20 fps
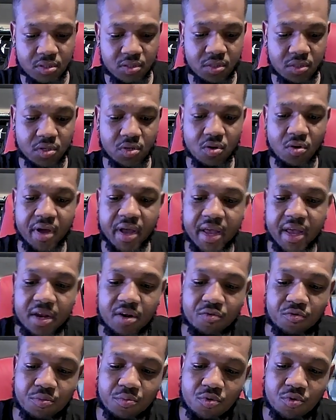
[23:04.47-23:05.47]
go ahead and
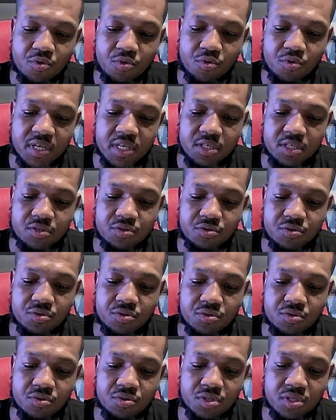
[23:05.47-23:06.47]
remove these
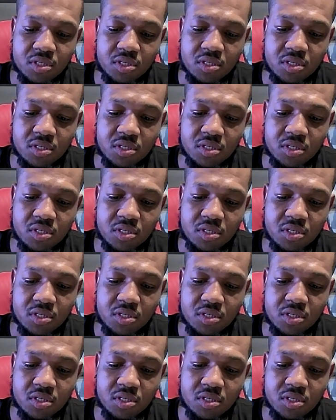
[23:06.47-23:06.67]
screws.